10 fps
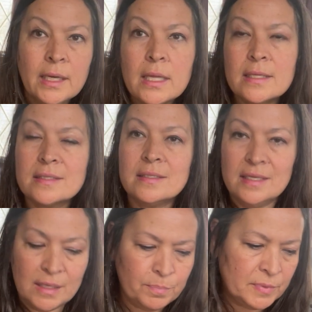this
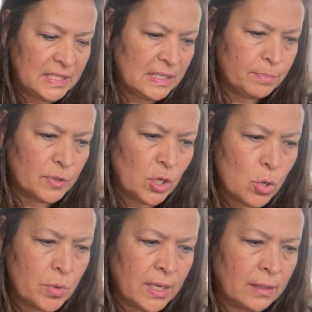deep, deep
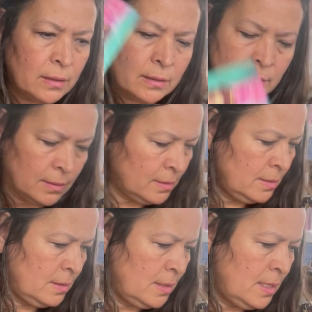knowing
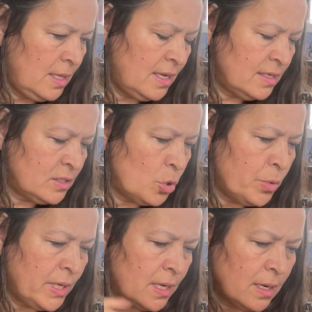that is
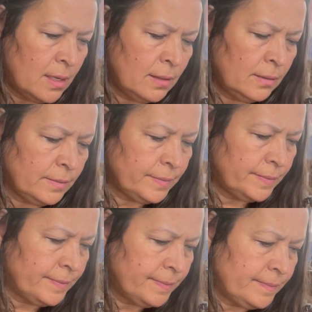going on.
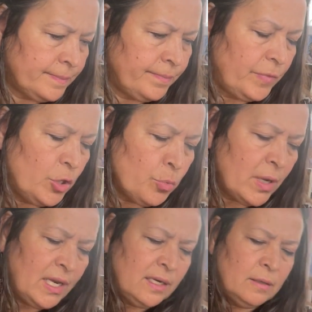You're
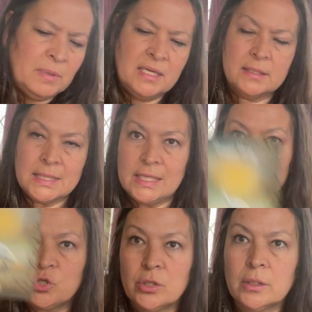ready to be a
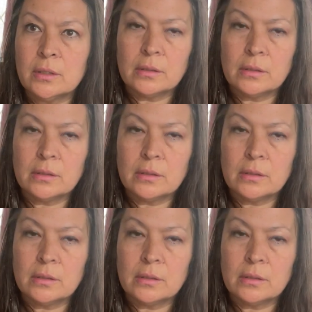teacher.